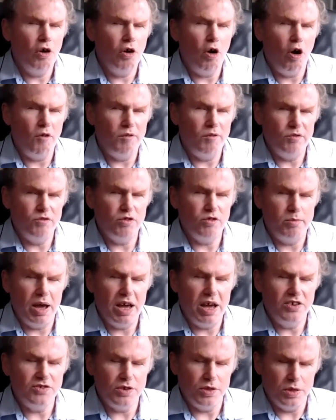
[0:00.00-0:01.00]
of
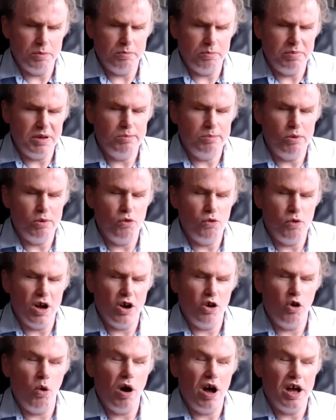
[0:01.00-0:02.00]
information that people
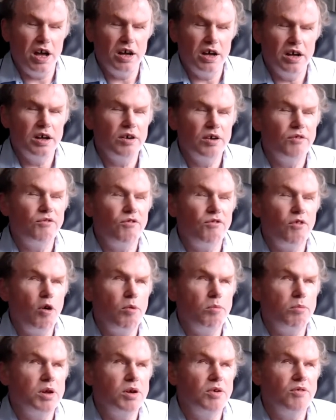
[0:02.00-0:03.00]
acquire
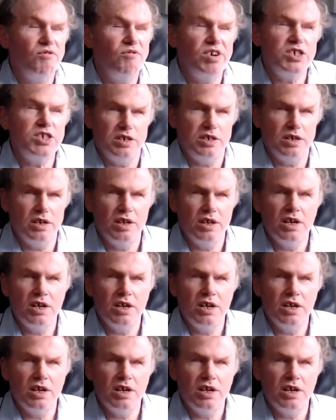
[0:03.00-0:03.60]
from vision.